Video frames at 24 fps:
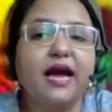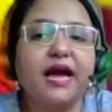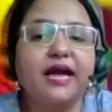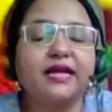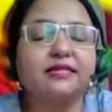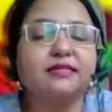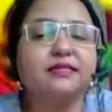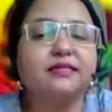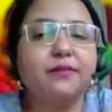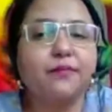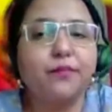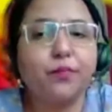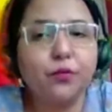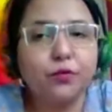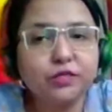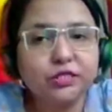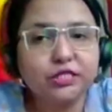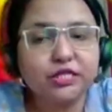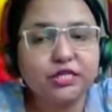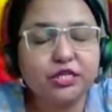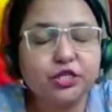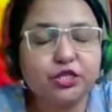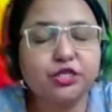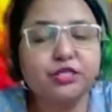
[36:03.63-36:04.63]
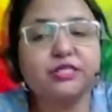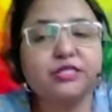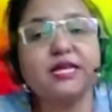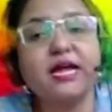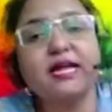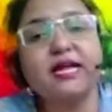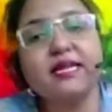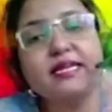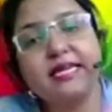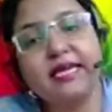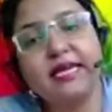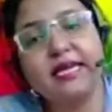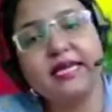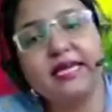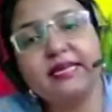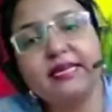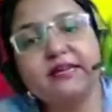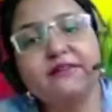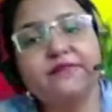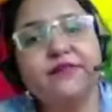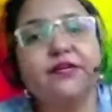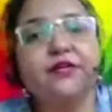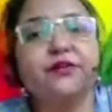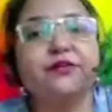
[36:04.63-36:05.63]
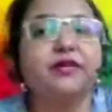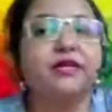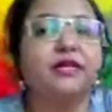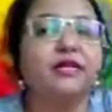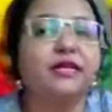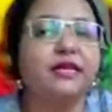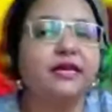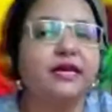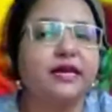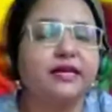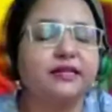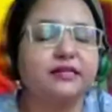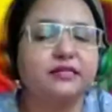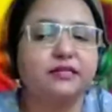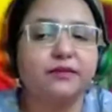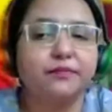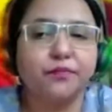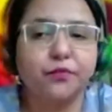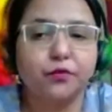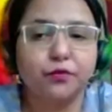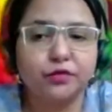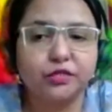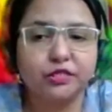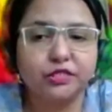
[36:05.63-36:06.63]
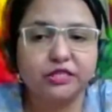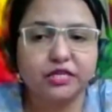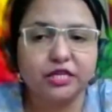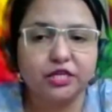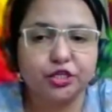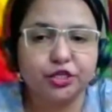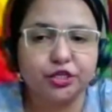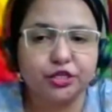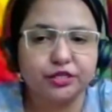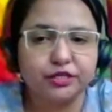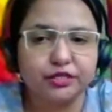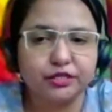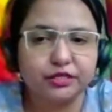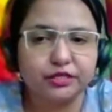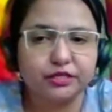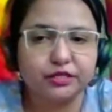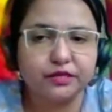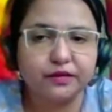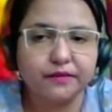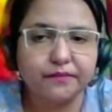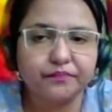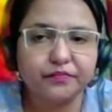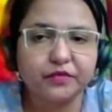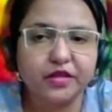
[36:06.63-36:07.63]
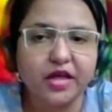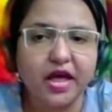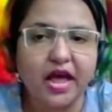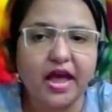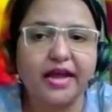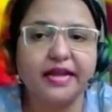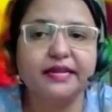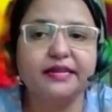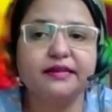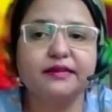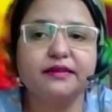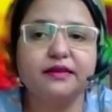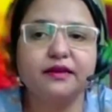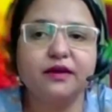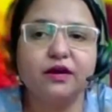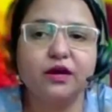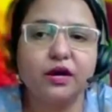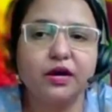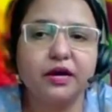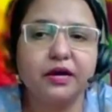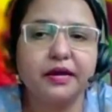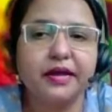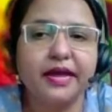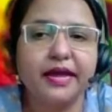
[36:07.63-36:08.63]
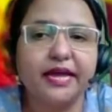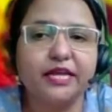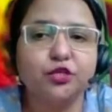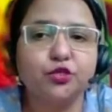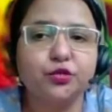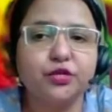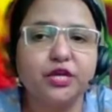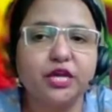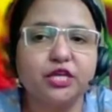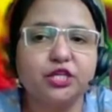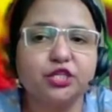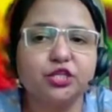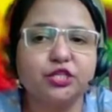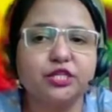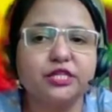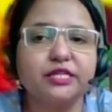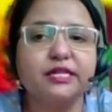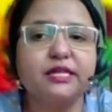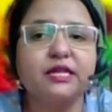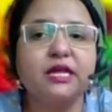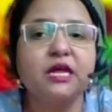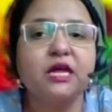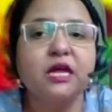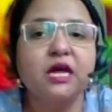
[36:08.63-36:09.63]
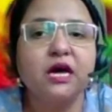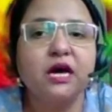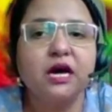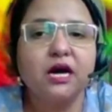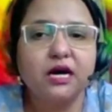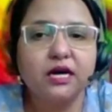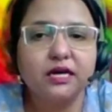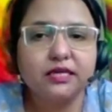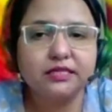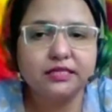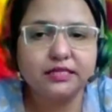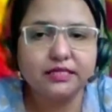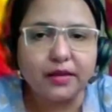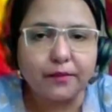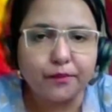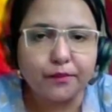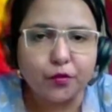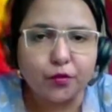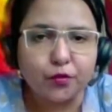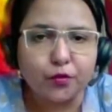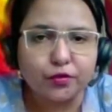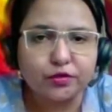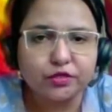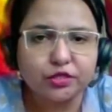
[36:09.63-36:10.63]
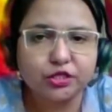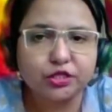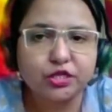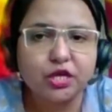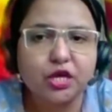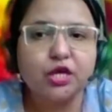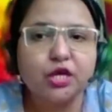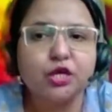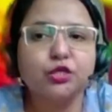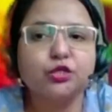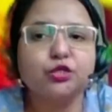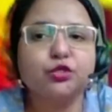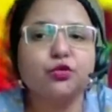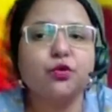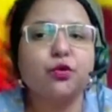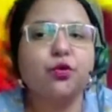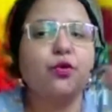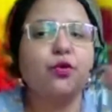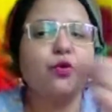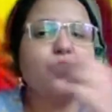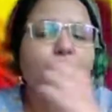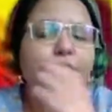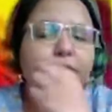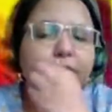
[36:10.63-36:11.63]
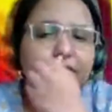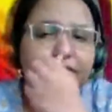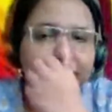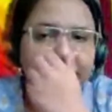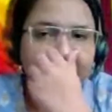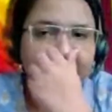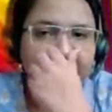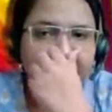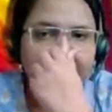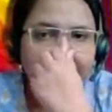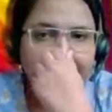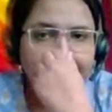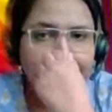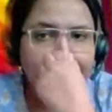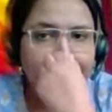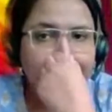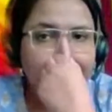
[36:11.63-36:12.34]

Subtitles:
training and support sessions and caregiver training and support sessions, and educational supports. So